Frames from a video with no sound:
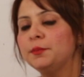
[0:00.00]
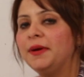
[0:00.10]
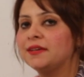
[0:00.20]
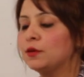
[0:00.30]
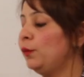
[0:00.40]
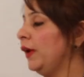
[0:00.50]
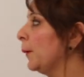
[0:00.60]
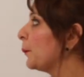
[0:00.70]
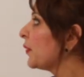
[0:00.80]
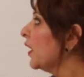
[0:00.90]
a better
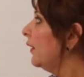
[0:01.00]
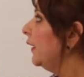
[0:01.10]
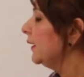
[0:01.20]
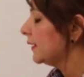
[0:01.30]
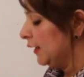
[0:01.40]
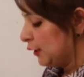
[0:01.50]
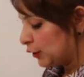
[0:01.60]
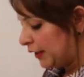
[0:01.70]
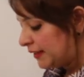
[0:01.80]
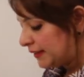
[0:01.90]
way. Right.
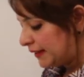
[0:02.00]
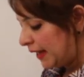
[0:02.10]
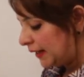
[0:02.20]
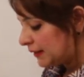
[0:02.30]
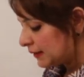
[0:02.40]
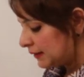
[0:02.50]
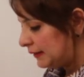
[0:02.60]
So it states